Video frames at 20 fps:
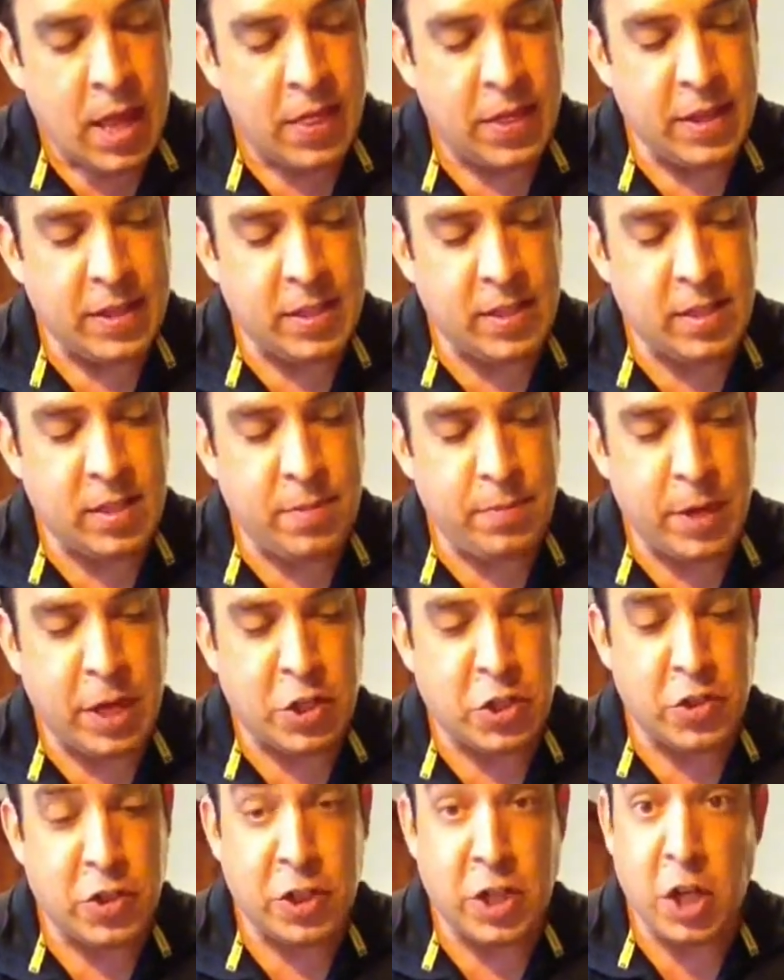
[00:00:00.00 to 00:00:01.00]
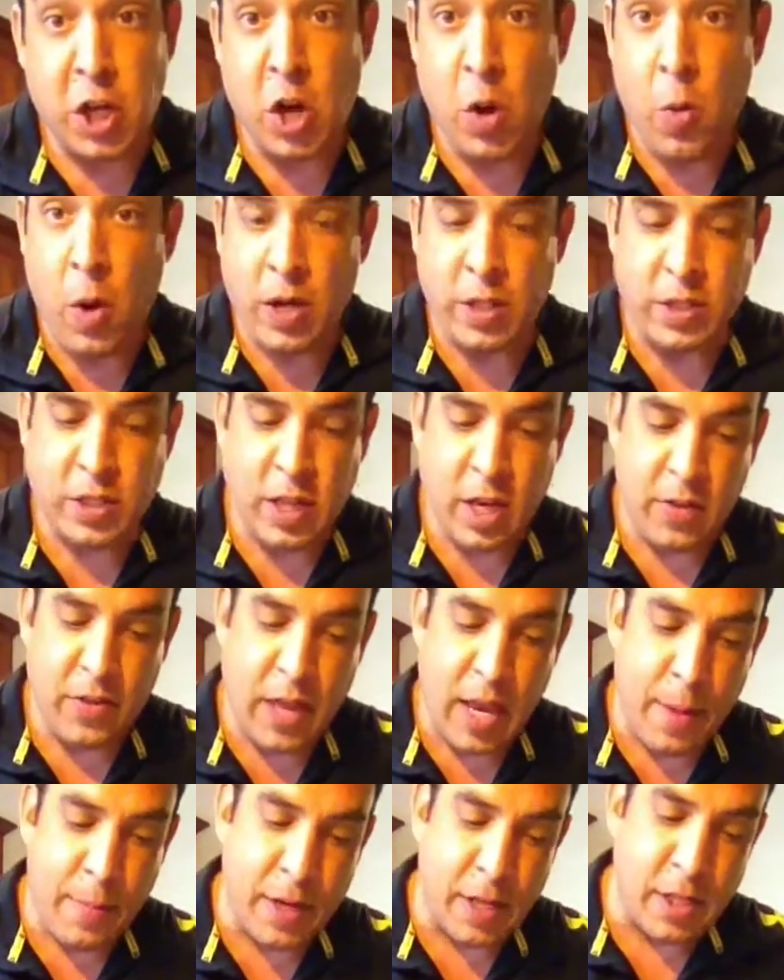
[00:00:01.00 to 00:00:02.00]
This is the mixture that's going to go on top,
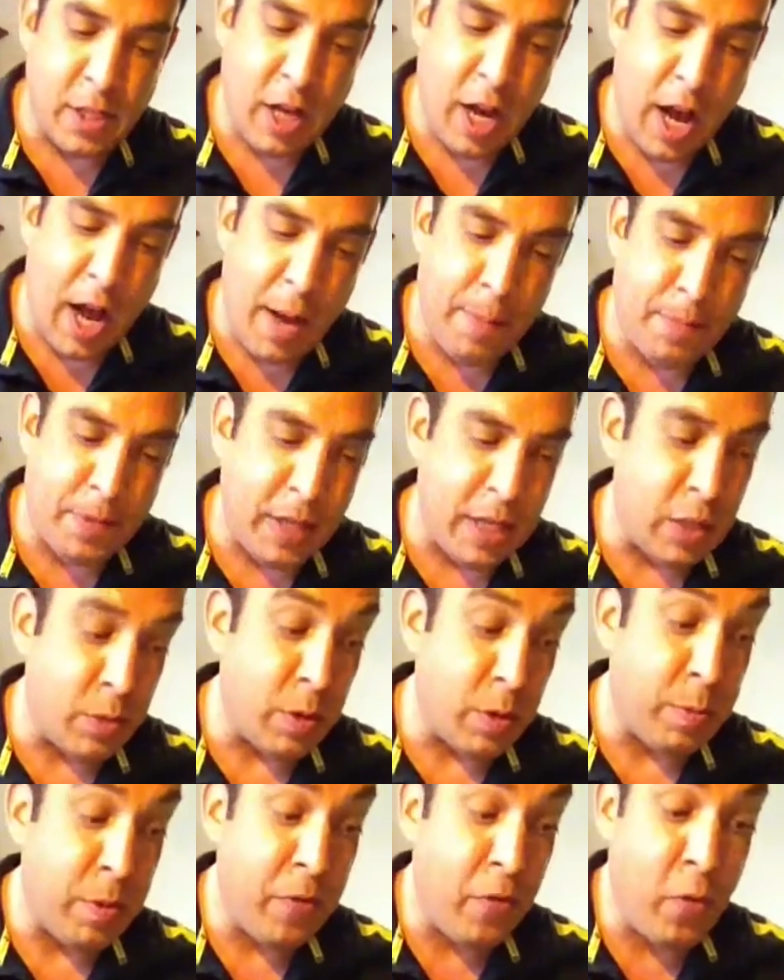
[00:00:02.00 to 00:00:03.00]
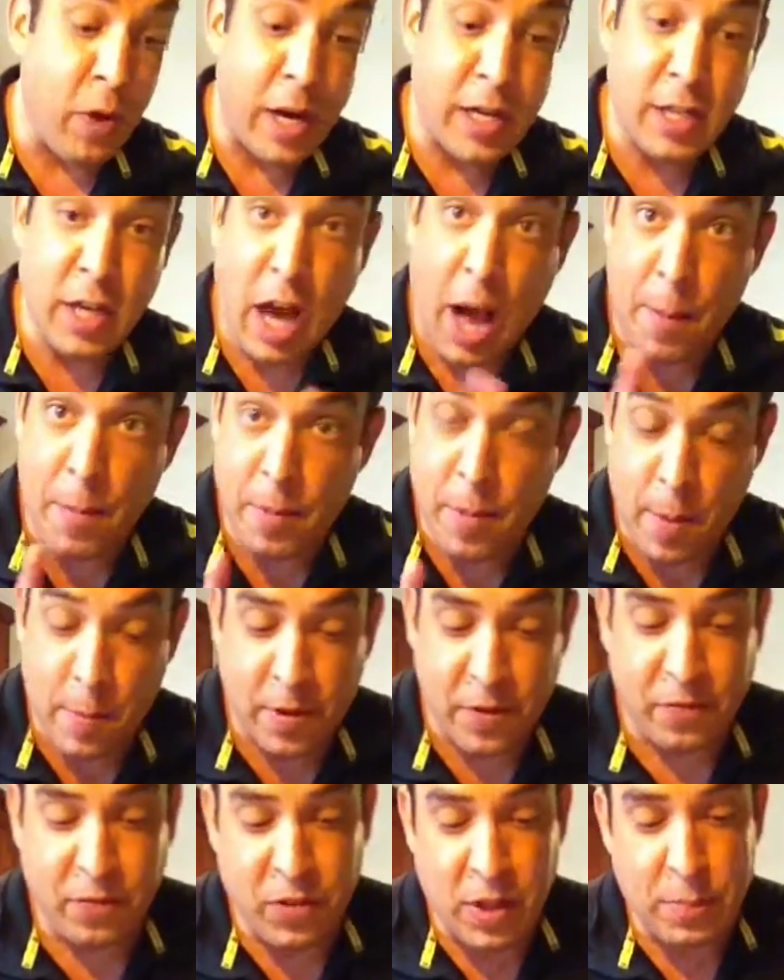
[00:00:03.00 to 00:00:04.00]
that I'm going to top these with. Before I top them, I'm
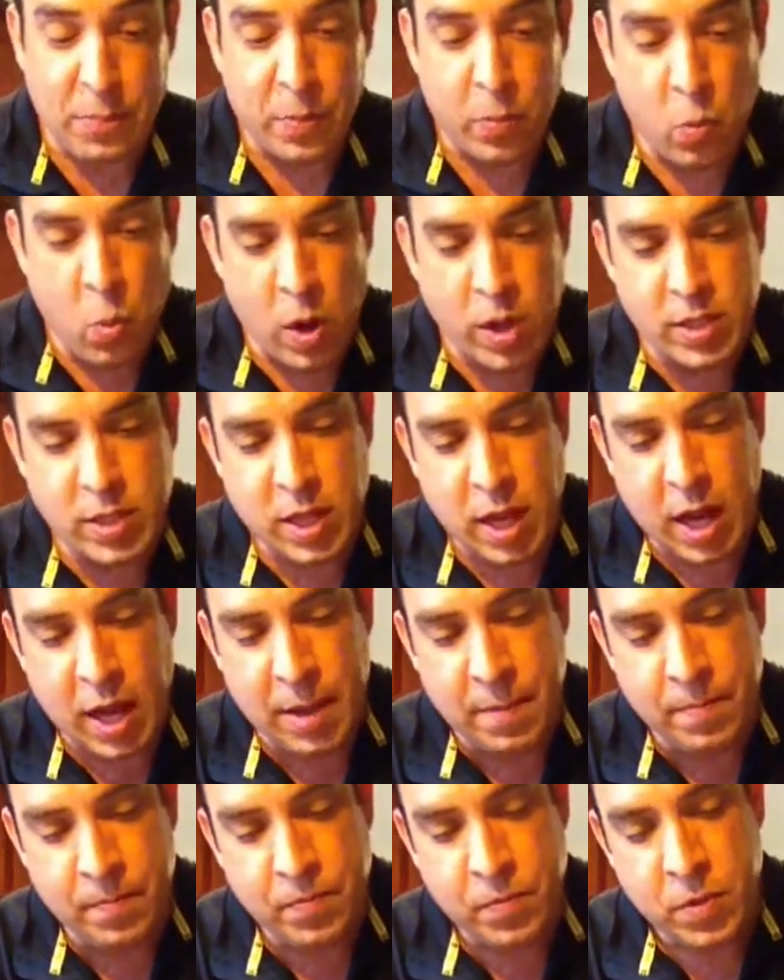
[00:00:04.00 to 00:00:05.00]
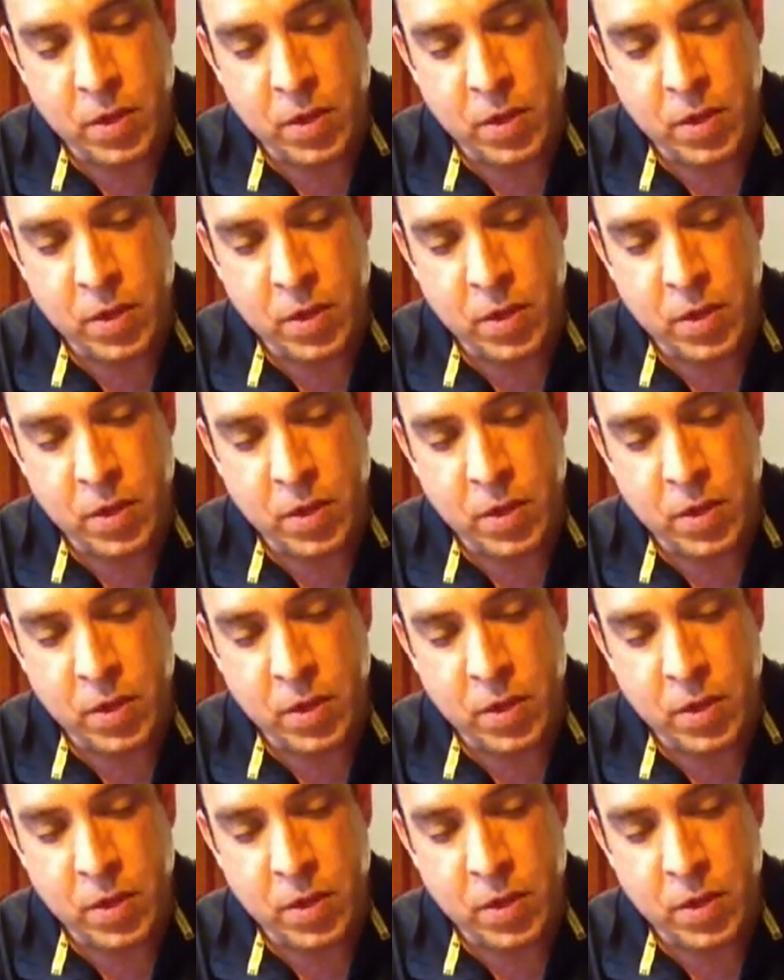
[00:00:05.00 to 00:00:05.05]
going to flip them one time,